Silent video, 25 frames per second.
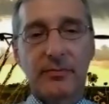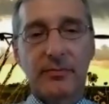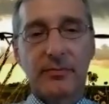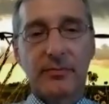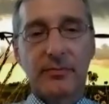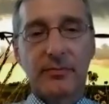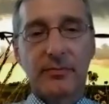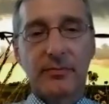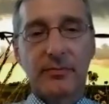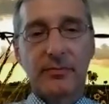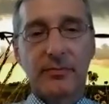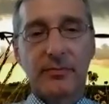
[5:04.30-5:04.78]

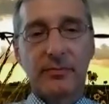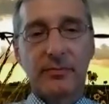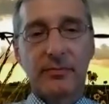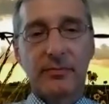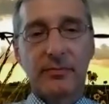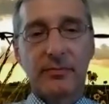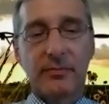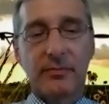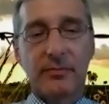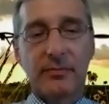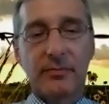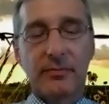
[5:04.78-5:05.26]

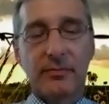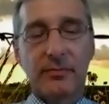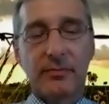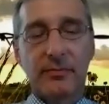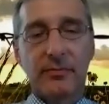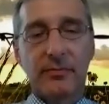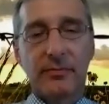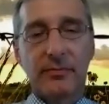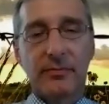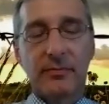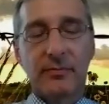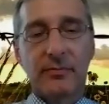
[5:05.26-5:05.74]

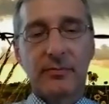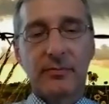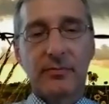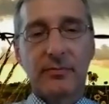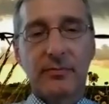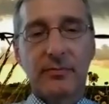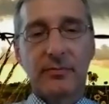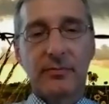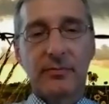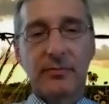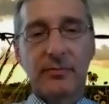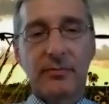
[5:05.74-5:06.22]

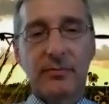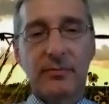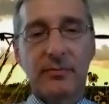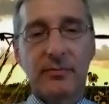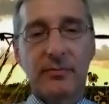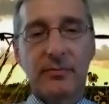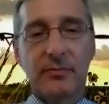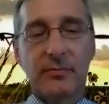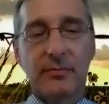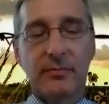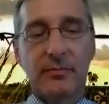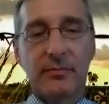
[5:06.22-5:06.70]

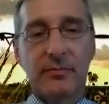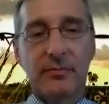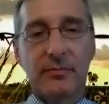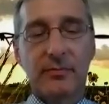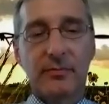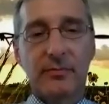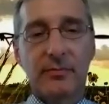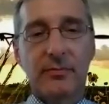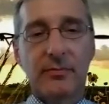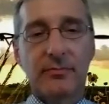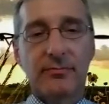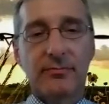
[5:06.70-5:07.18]

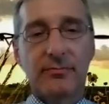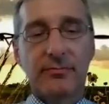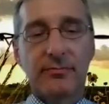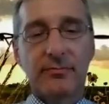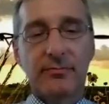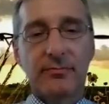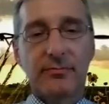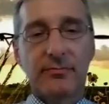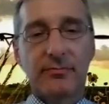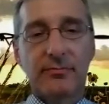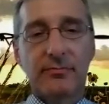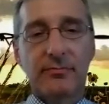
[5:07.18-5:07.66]

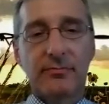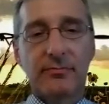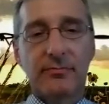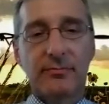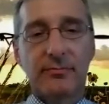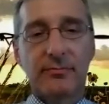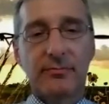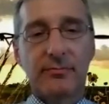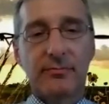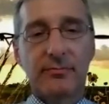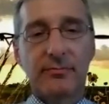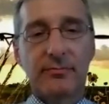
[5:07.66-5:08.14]

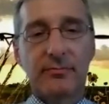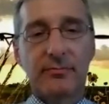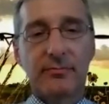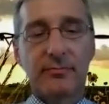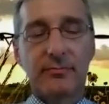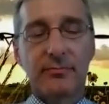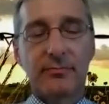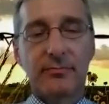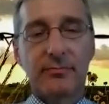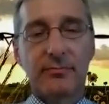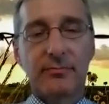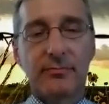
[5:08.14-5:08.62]

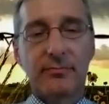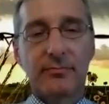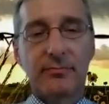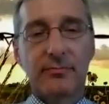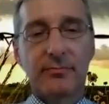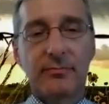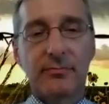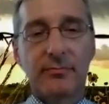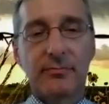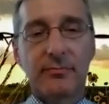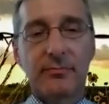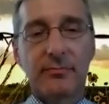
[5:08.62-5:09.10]

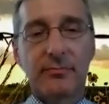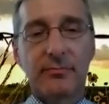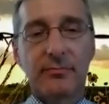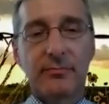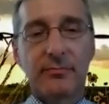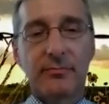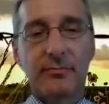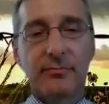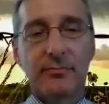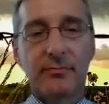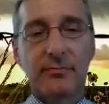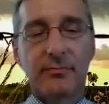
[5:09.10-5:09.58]

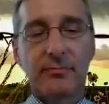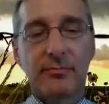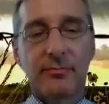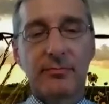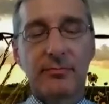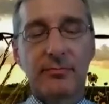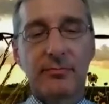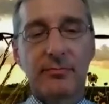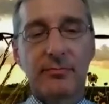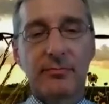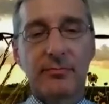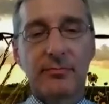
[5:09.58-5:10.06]

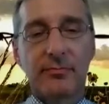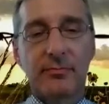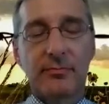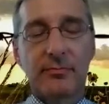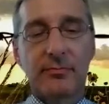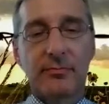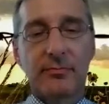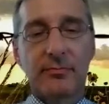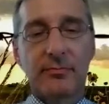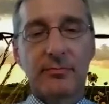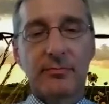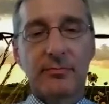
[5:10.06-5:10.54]

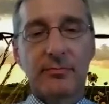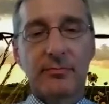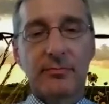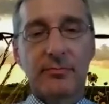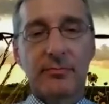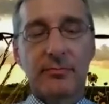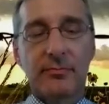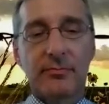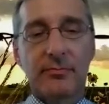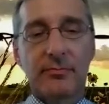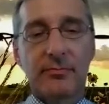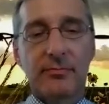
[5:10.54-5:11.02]

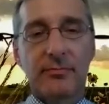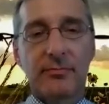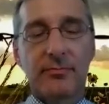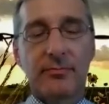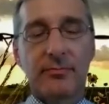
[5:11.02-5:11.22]
No words are spoken by the person on screen.